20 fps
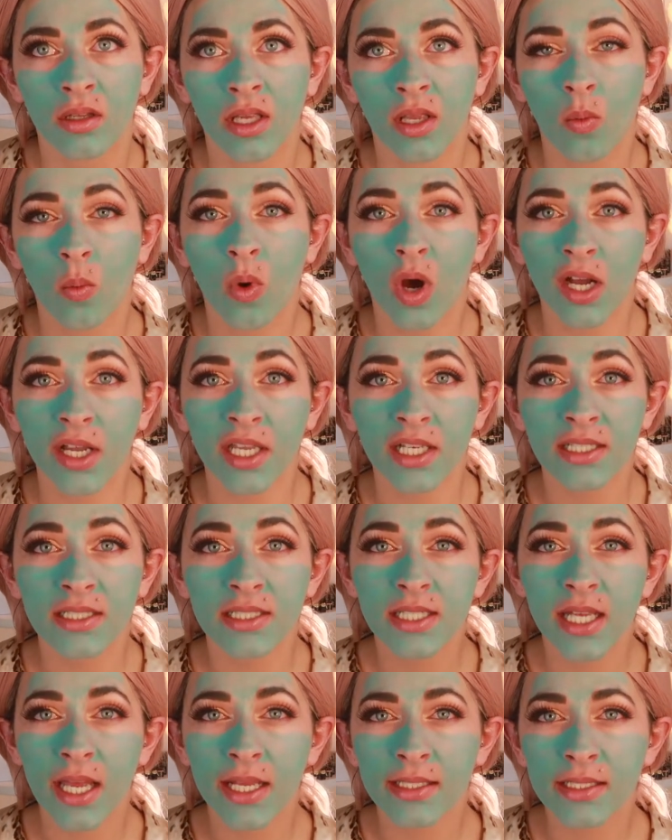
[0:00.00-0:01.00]
like Walking
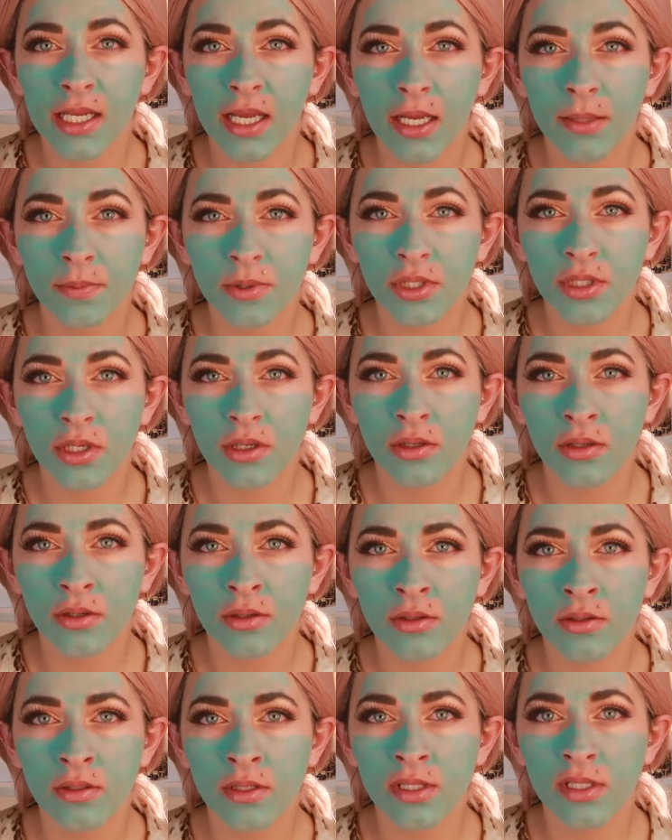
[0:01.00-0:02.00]
Dead type
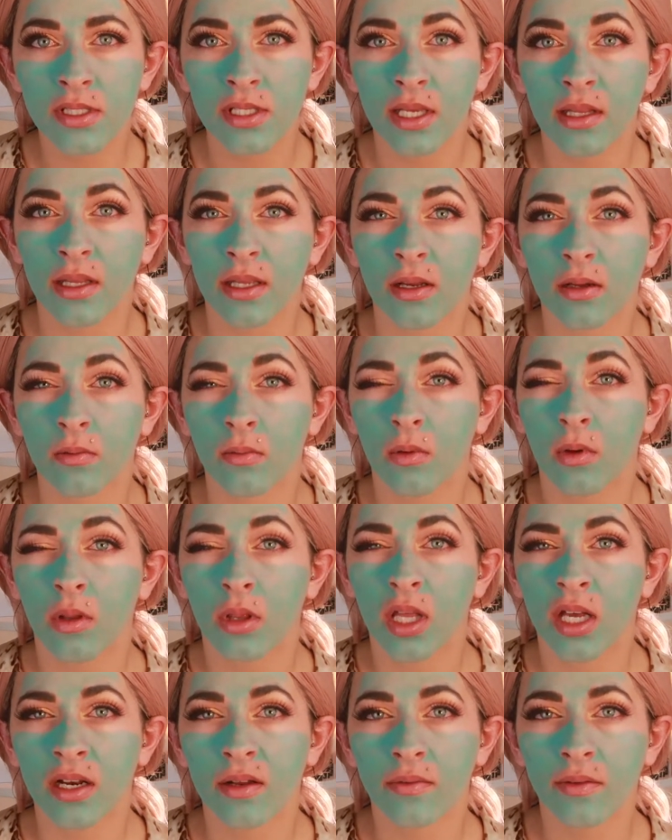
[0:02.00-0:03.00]
shows. I like a
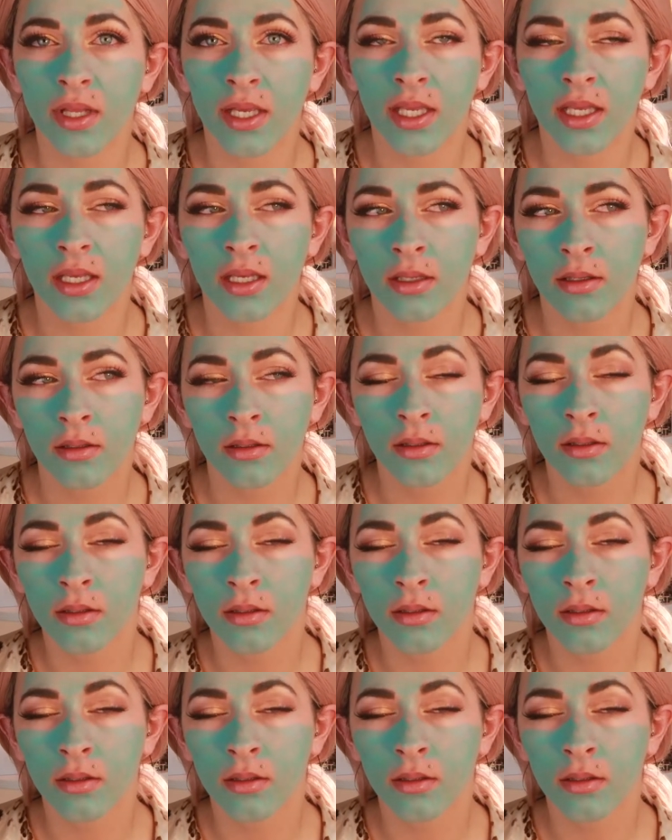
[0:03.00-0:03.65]
lot of like